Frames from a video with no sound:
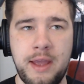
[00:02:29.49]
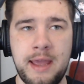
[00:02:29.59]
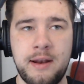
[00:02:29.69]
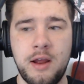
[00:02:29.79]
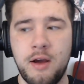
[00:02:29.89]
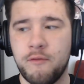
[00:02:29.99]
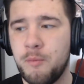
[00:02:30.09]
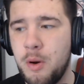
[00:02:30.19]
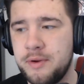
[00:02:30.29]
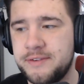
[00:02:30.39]
And from
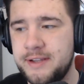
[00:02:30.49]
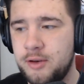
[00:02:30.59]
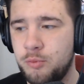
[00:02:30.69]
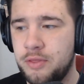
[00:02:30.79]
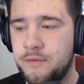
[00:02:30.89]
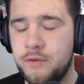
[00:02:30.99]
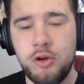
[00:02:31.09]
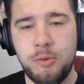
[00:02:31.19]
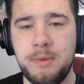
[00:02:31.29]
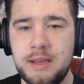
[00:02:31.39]
what we've seen with
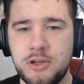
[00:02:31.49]
Fuyumi,